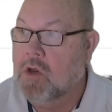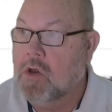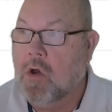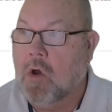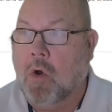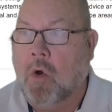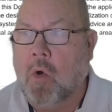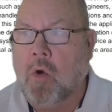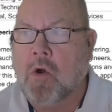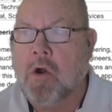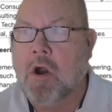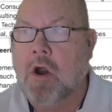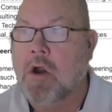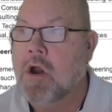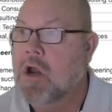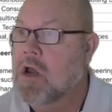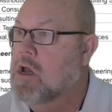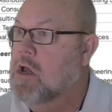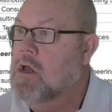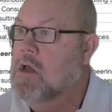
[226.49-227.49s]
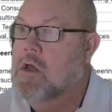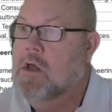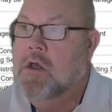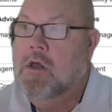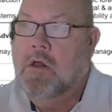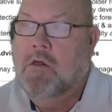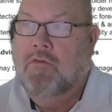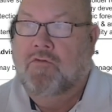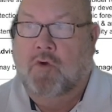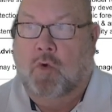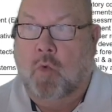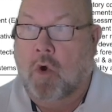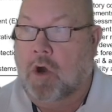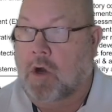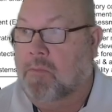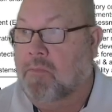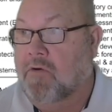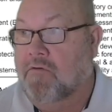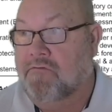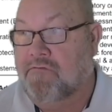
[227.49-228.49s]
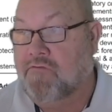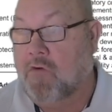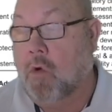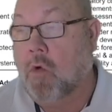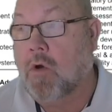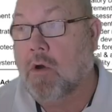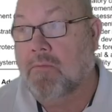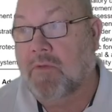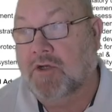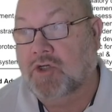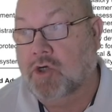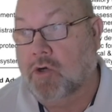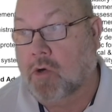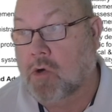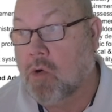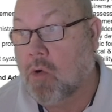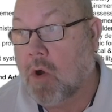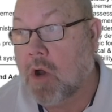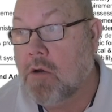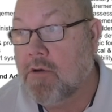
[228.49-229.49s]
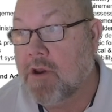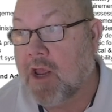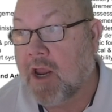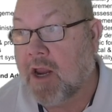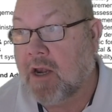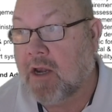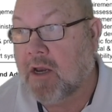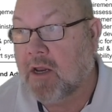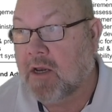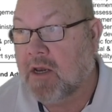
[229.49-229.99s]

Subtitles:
Or the work performed that you're quoting